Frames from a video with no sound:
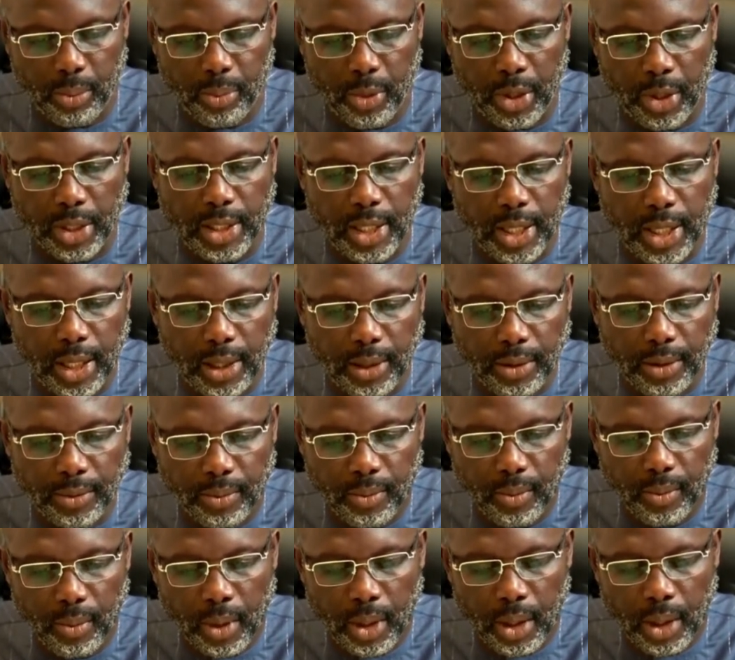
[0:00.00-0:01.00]
President,
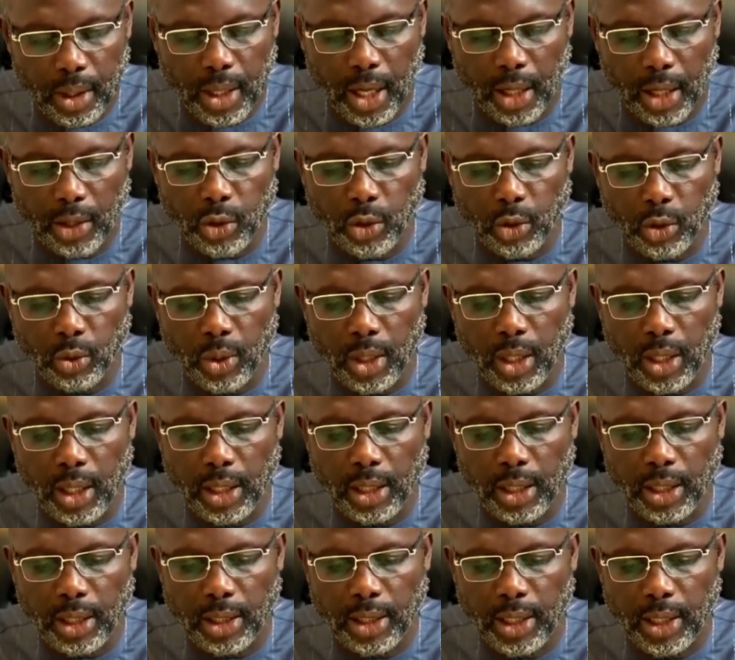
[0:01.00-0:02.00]
that you will
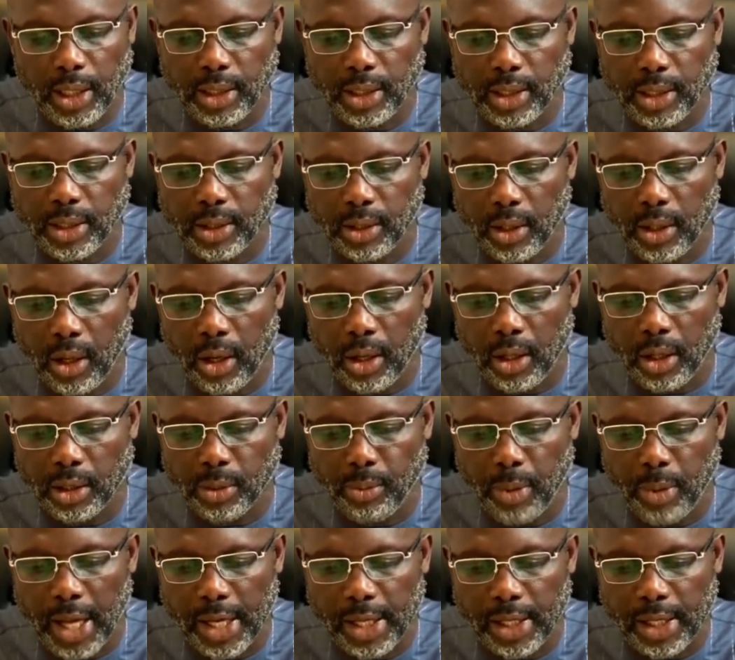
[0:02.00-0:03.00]
lead this august
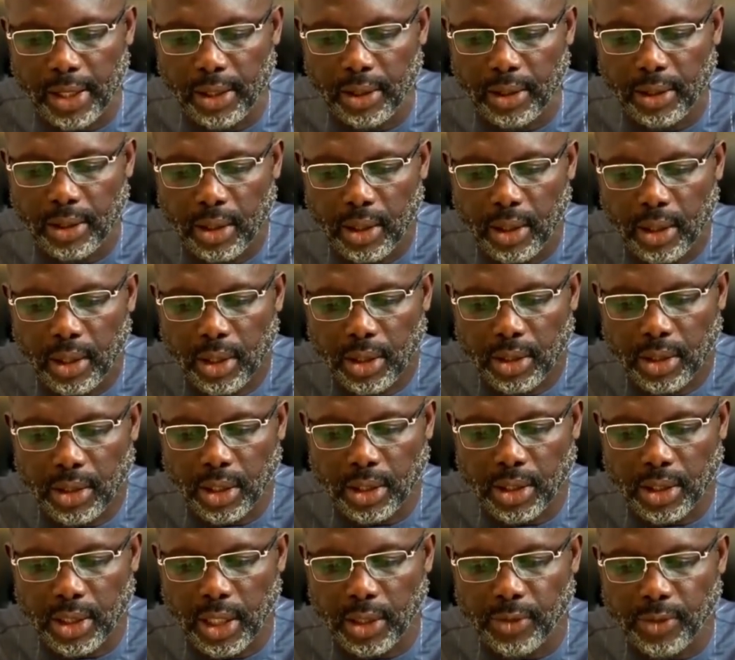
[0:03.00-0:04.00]
body
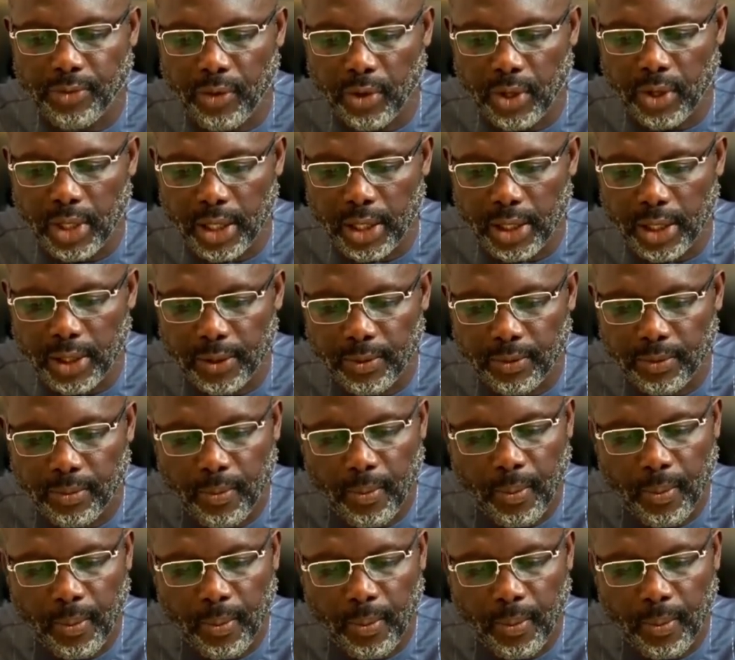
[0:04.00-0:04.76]
successfully